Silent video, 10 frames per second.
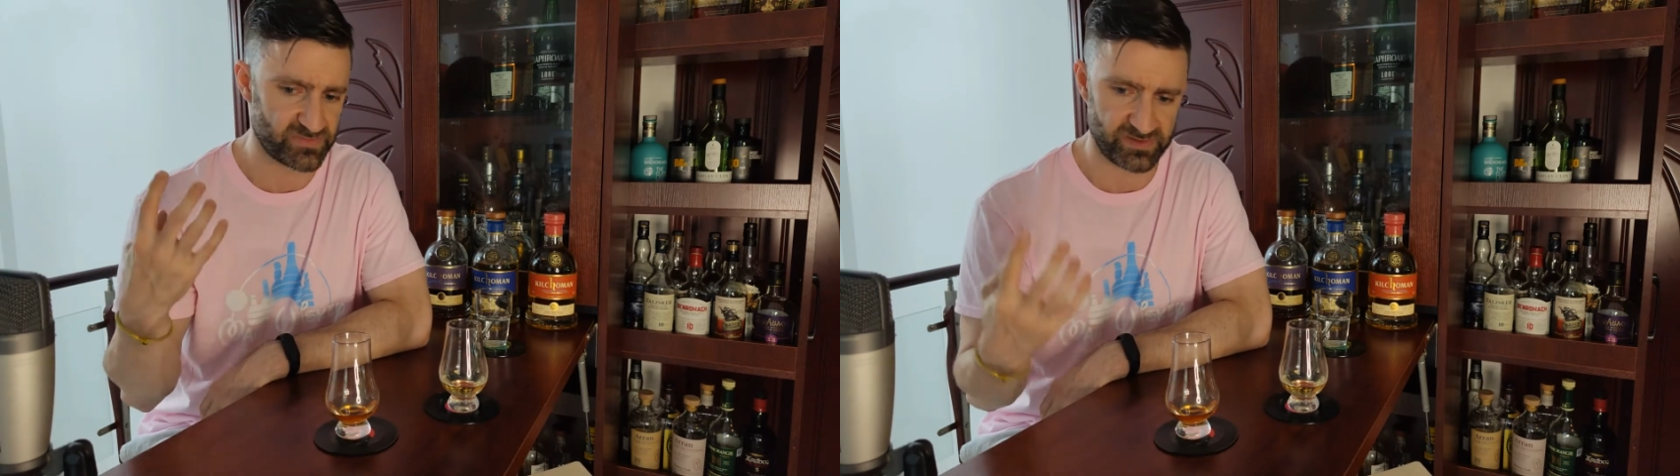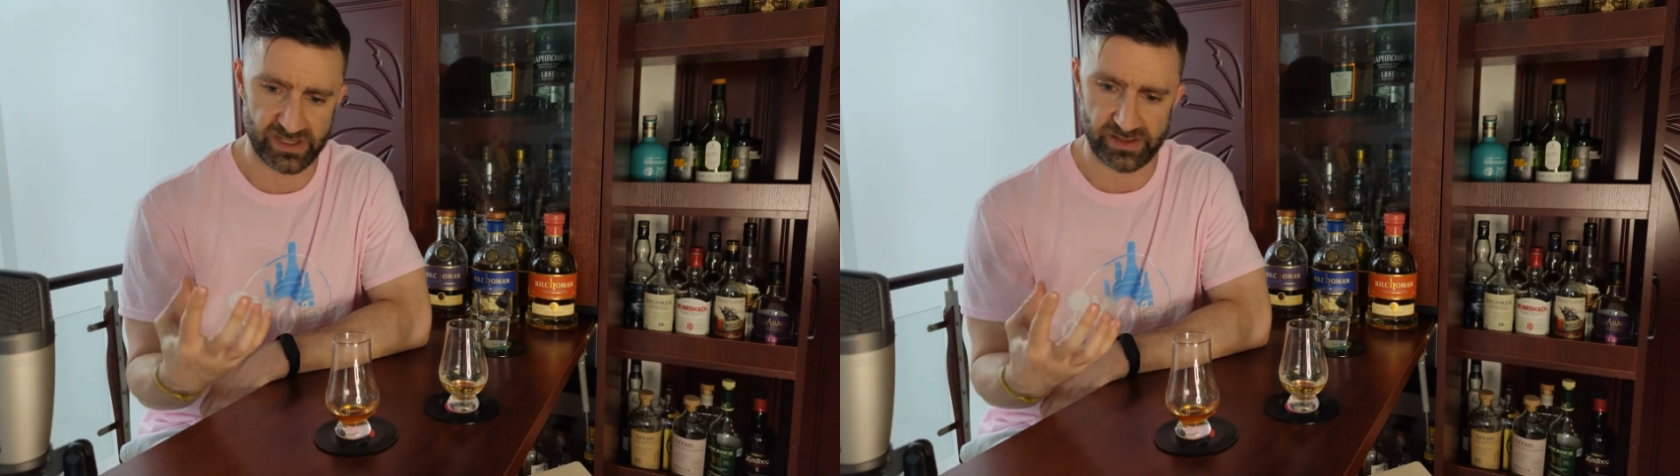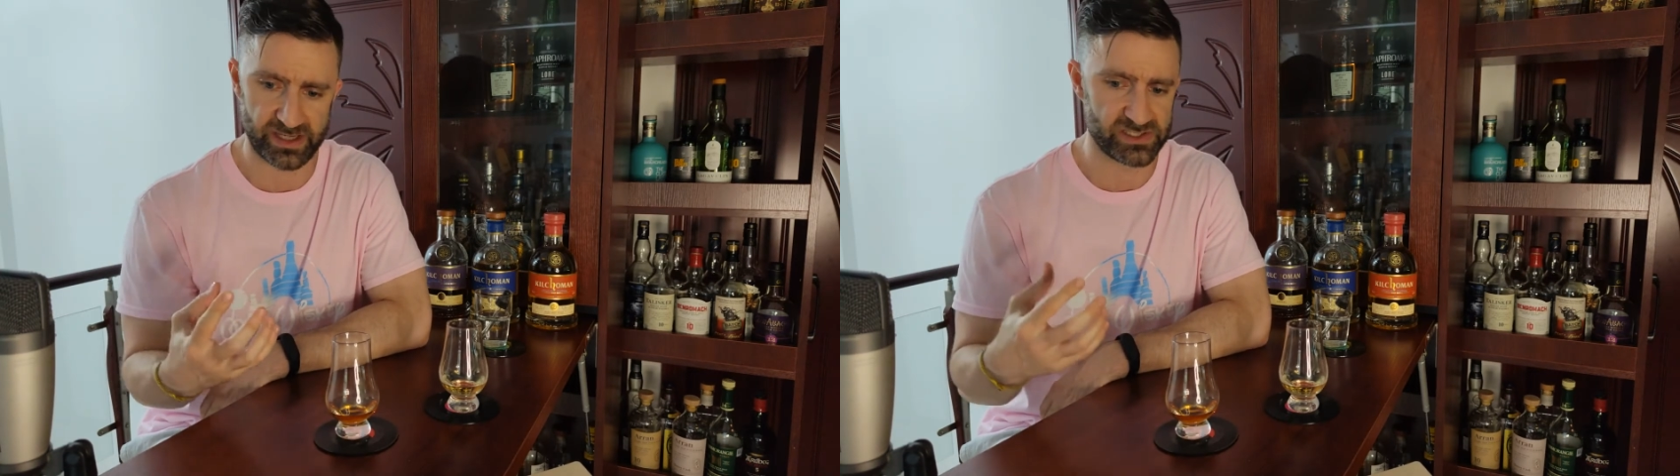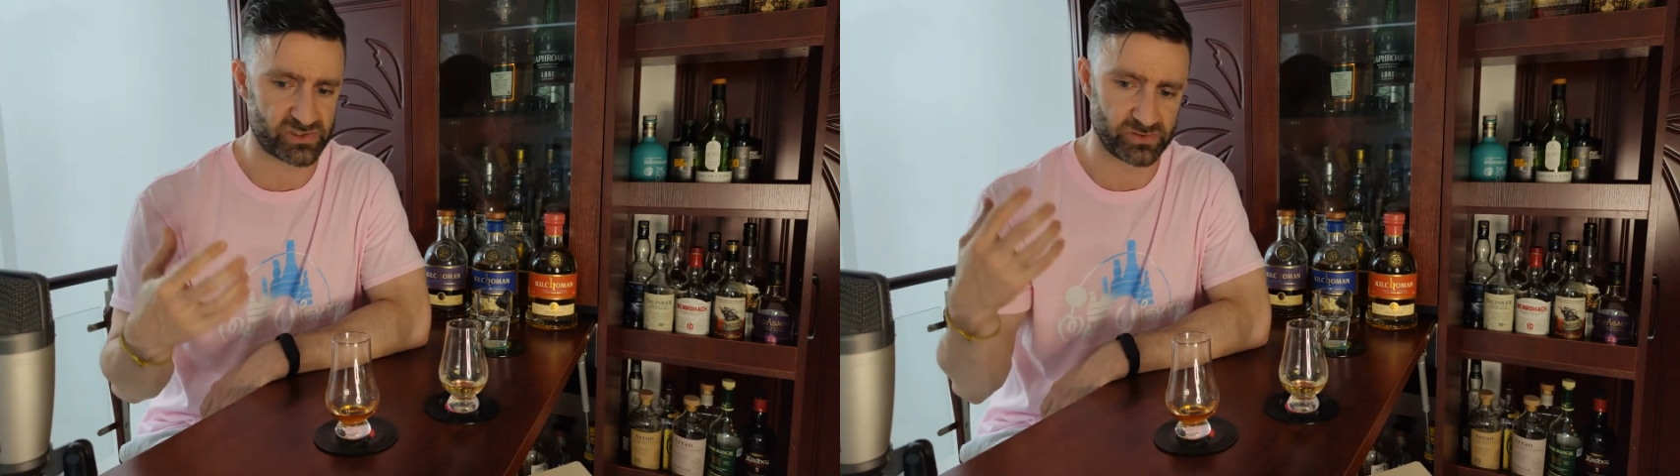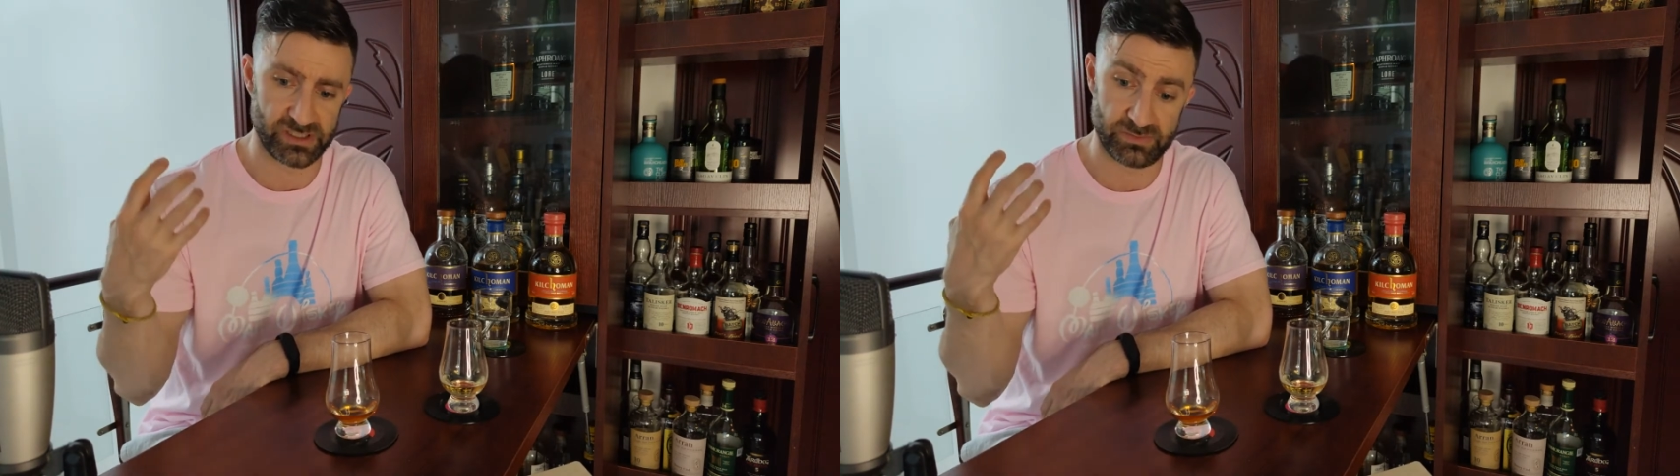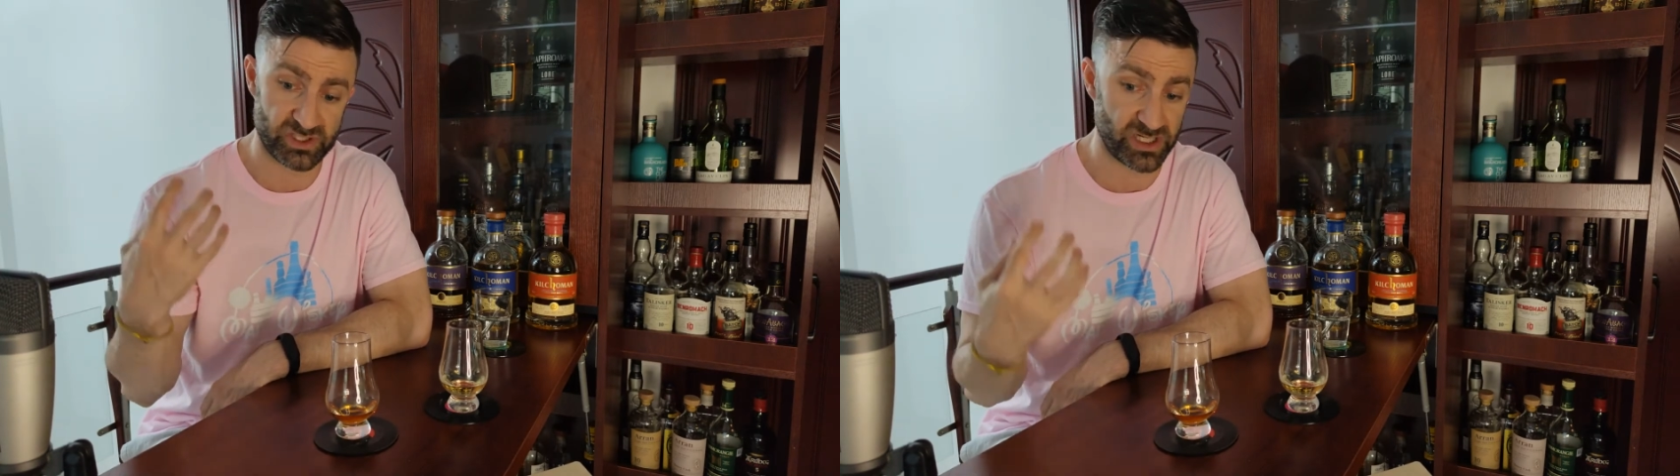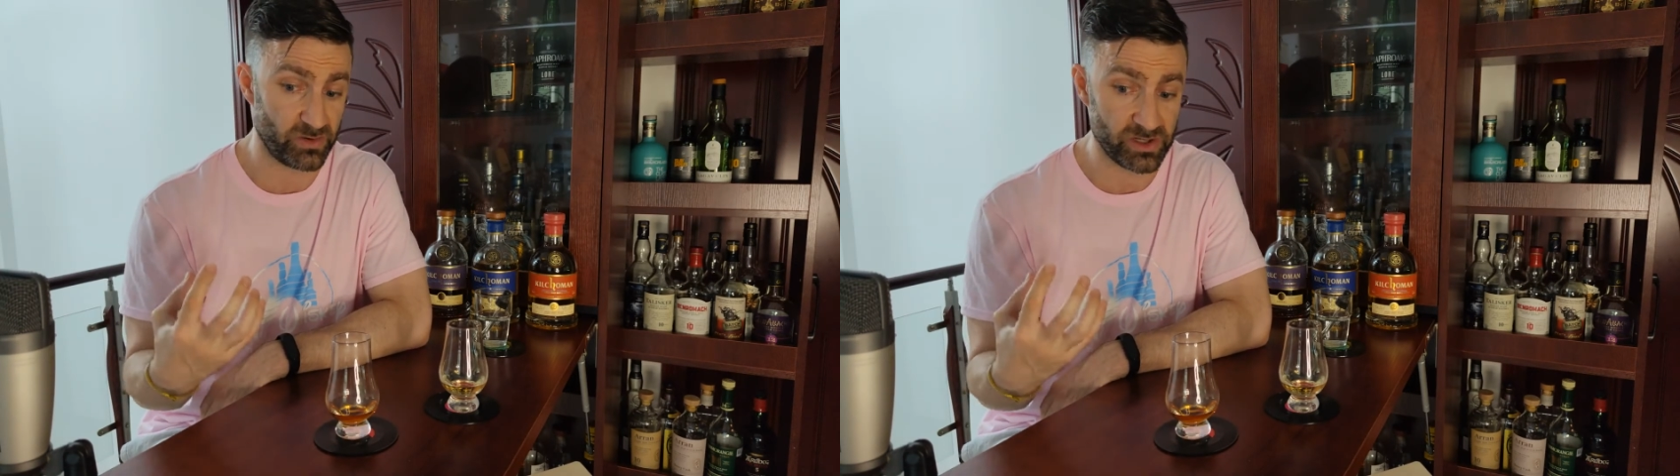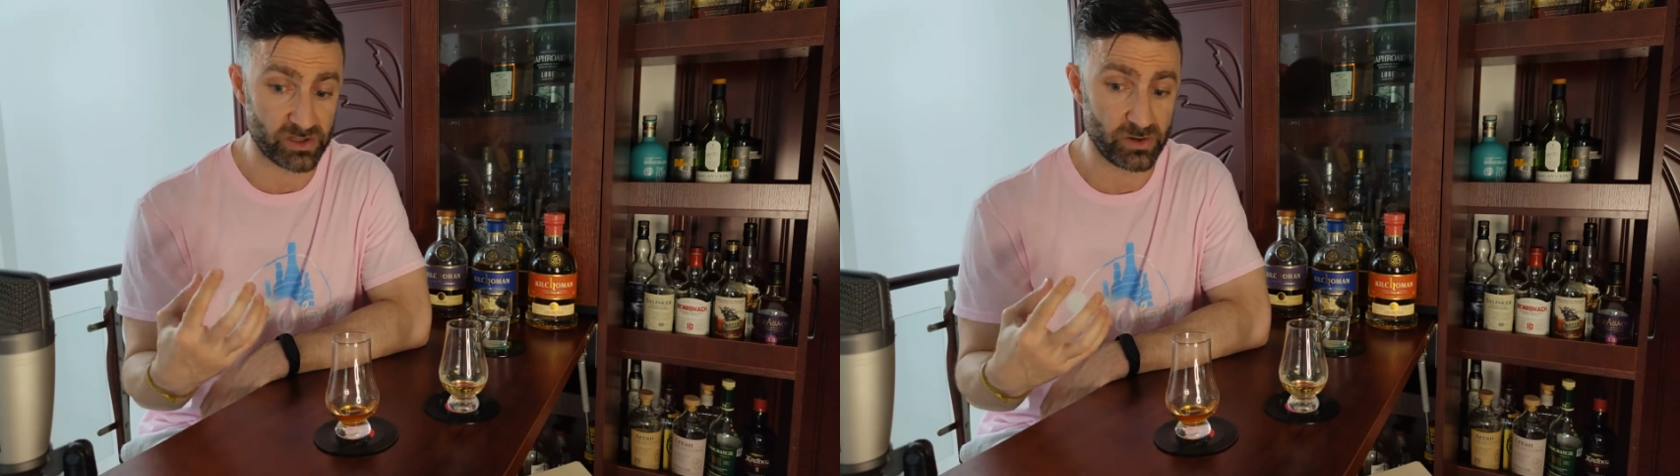vanilla ice cream,
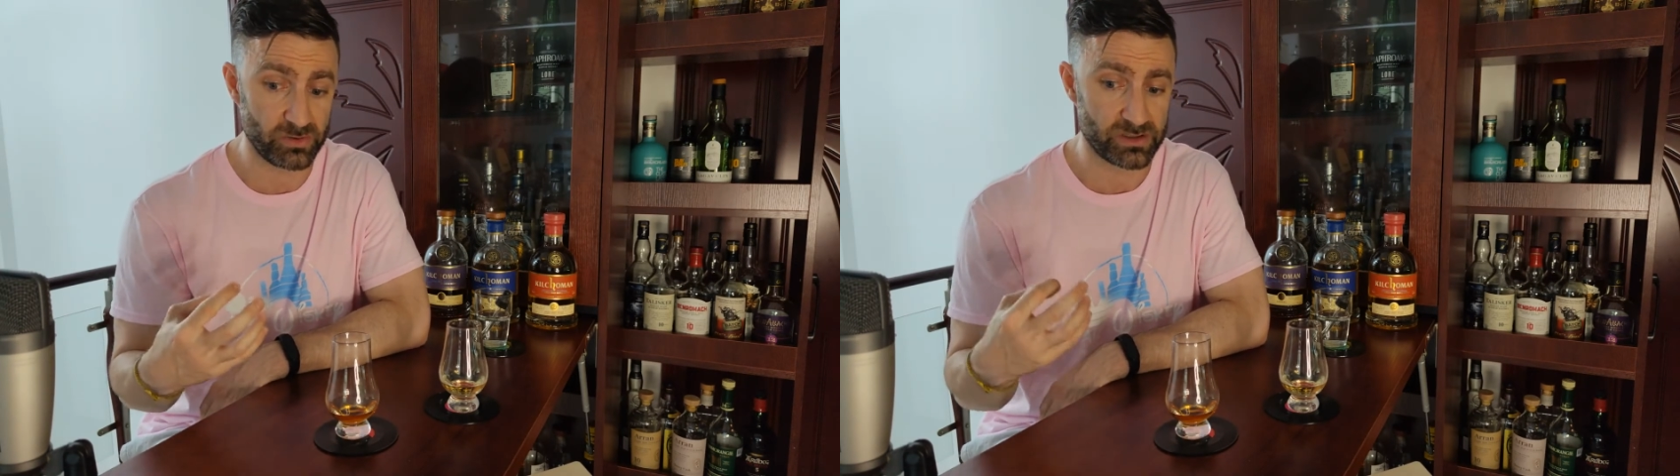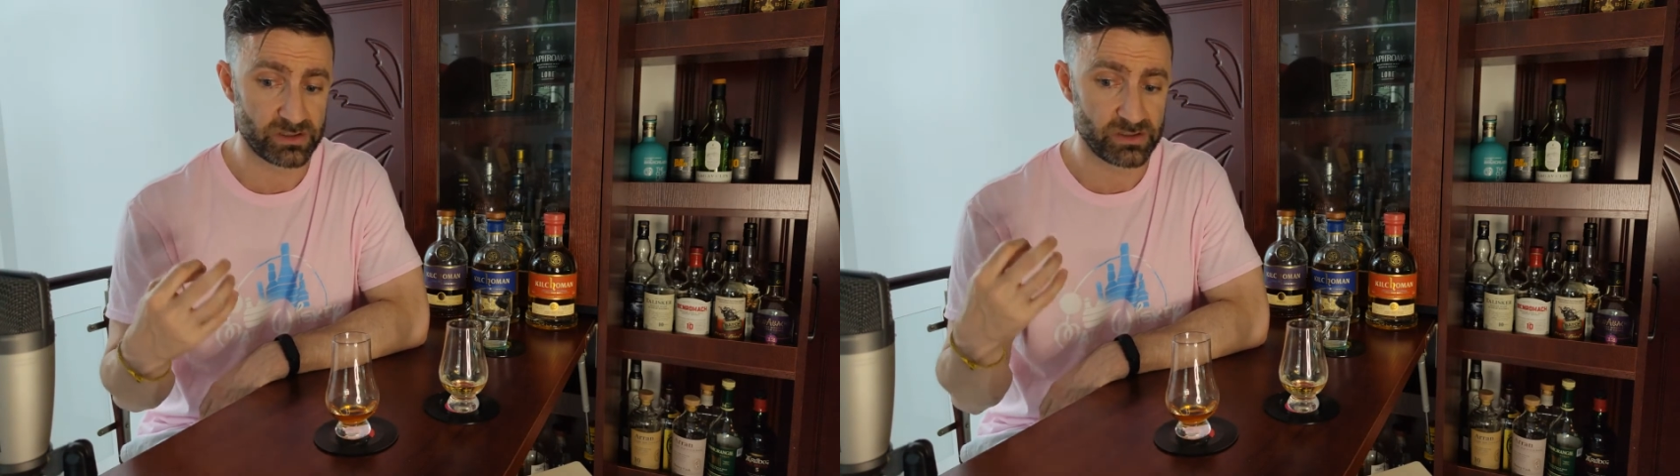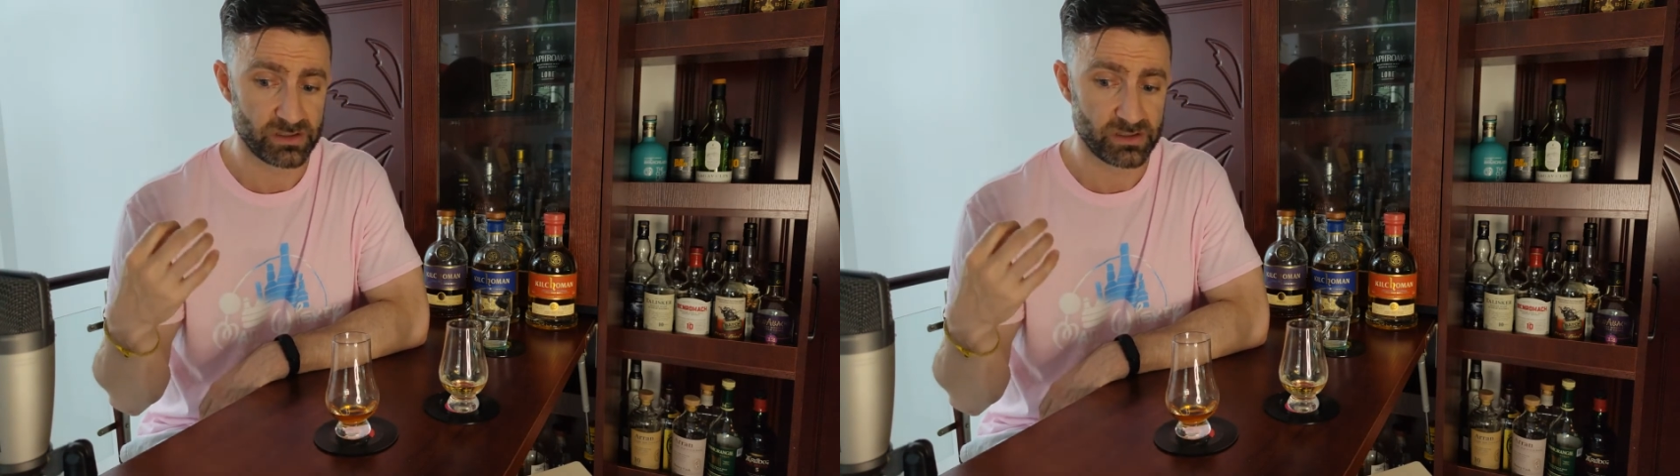cherry coke,